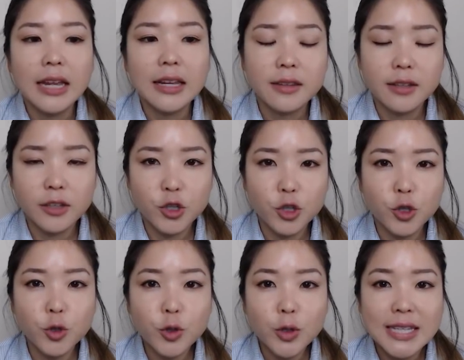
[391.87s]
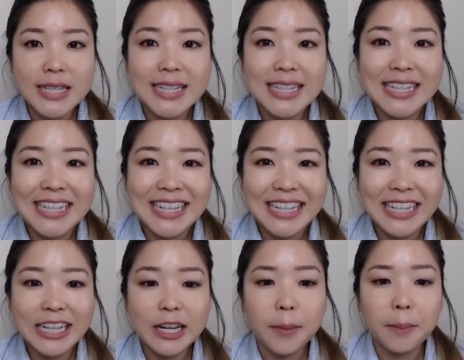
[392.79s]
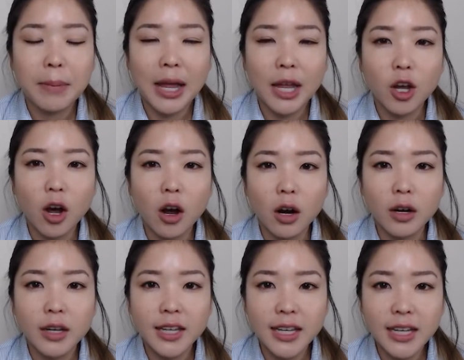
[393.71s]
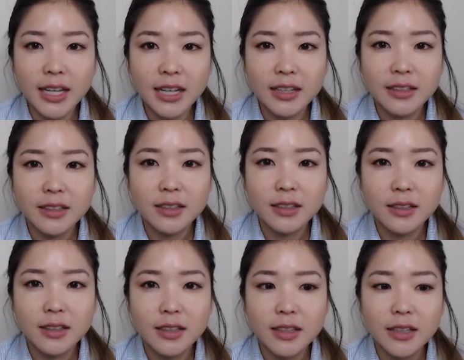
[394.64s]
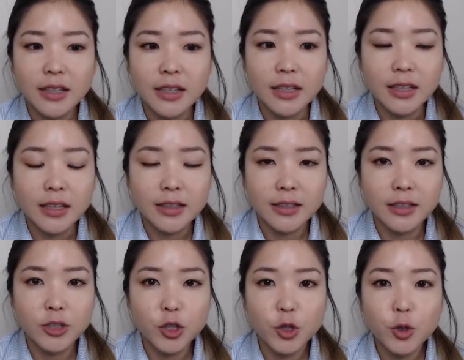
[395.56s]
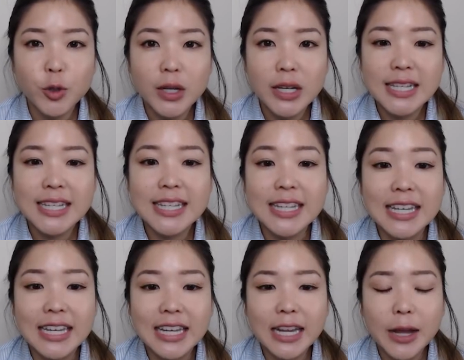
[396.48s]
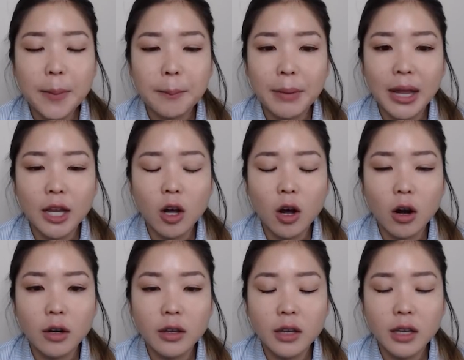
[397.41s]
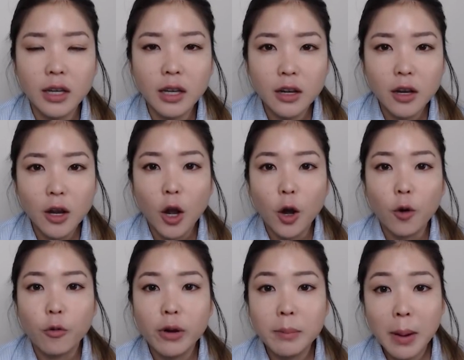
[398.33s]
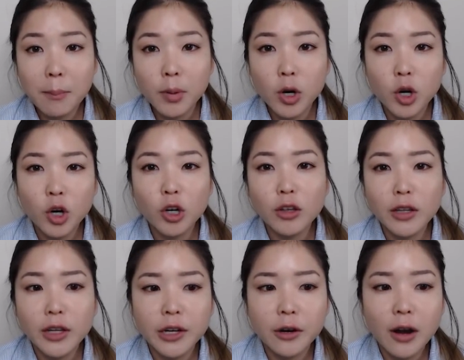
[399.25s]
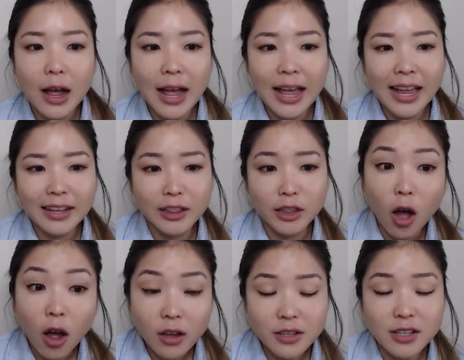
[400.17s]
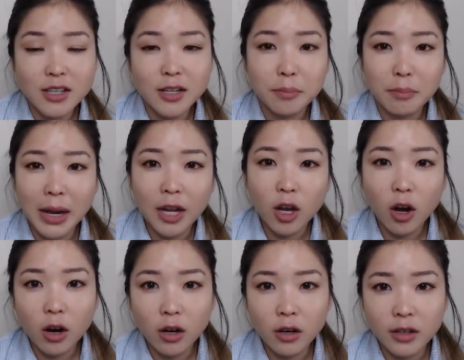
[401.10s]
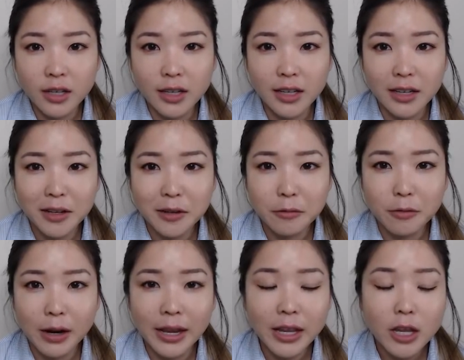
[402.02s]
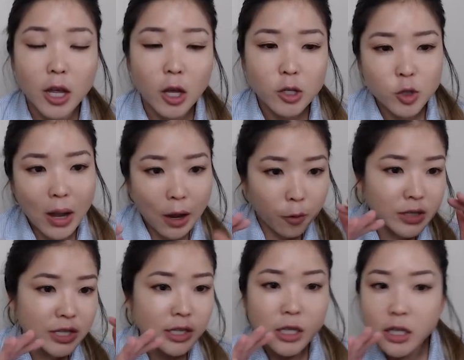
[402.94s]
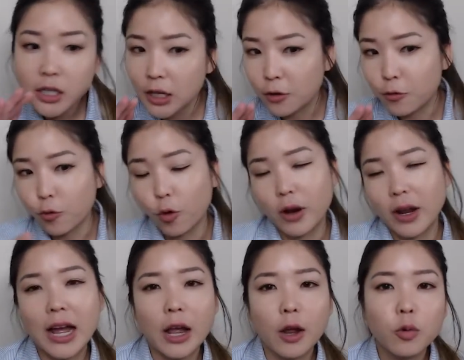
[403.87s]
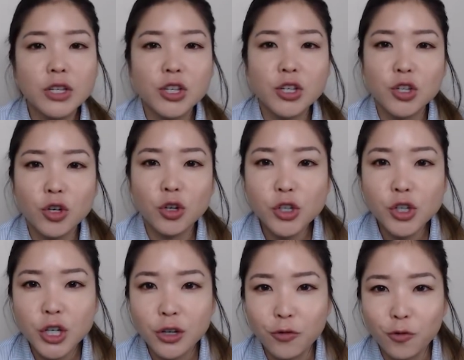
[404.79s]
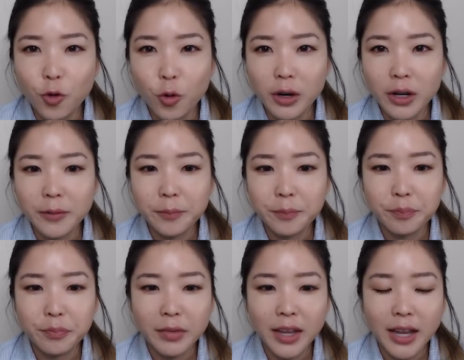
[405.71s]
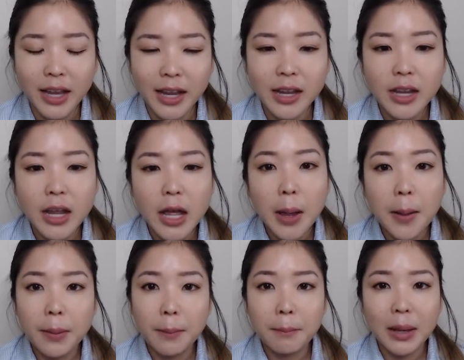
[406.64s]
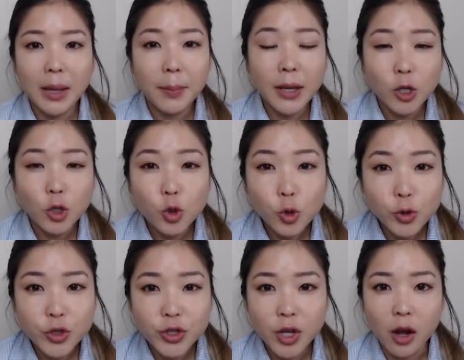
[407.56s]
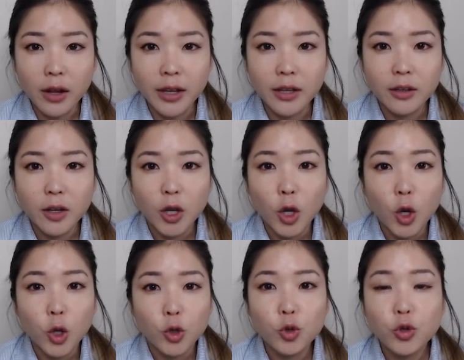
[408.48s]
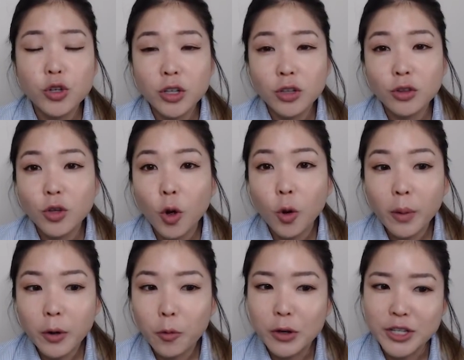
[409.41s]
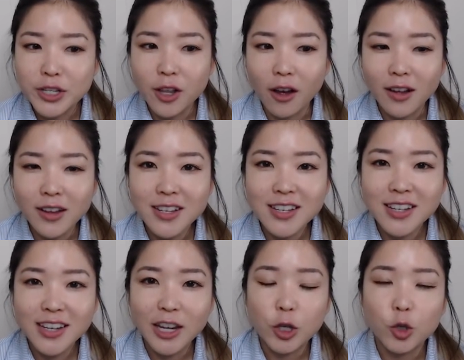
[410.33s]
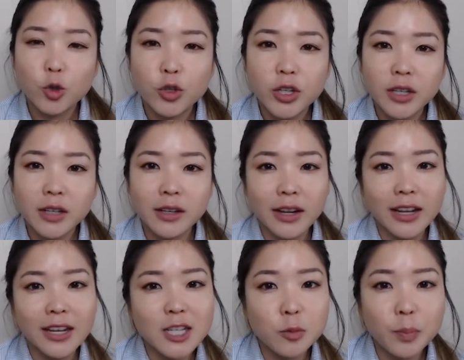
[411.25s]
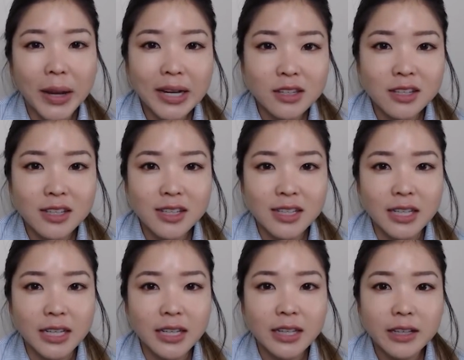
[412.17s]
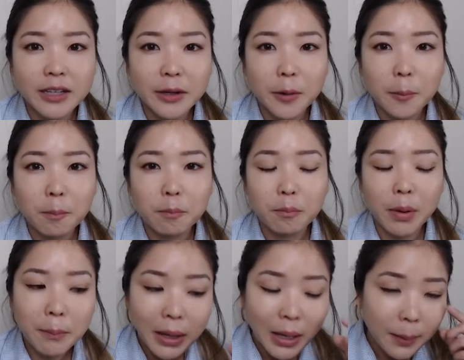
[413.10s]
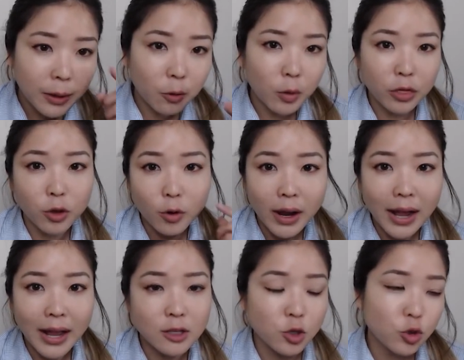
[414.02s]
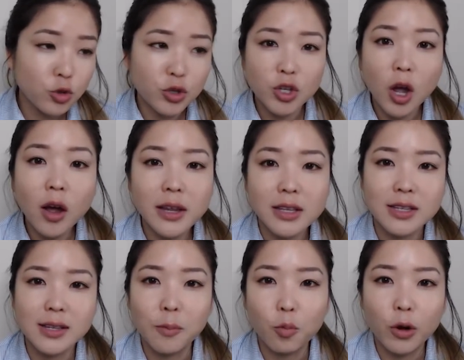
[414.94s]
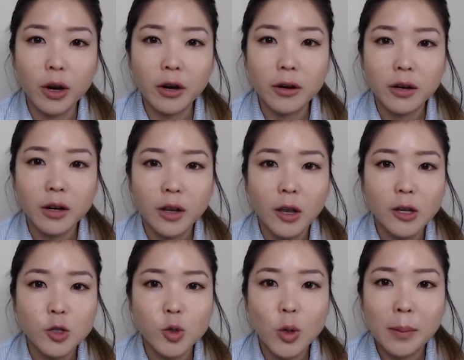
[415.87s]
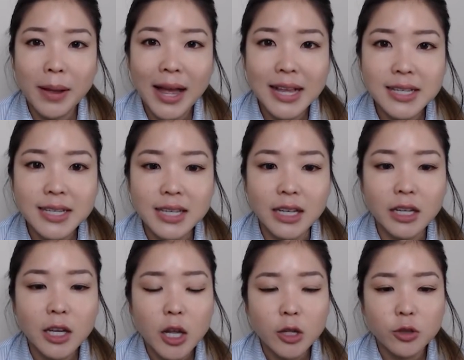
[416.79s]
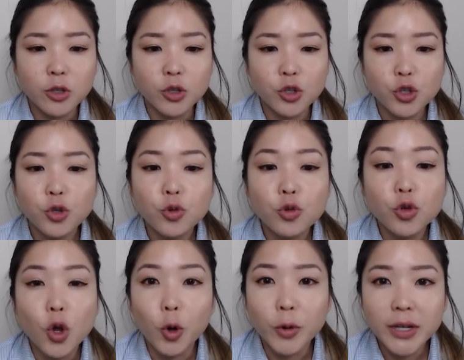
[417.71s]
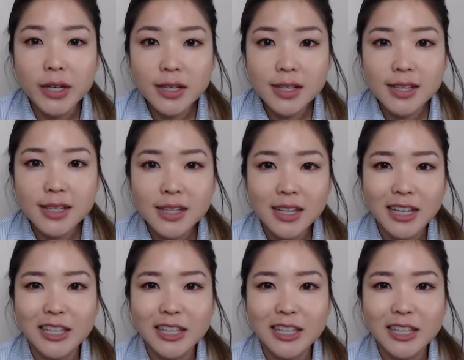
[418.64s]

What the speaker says: Did you see my car key? Did you see my car key? Remember earlier, I lost my car key, right? So I was looking for it. I was searching for it, okay? But maybe you saw it. You didn't know it was lost. You didn't expect to see it, but maybe with your eyes, you saw it somewhere. So I'm asking, did you notice?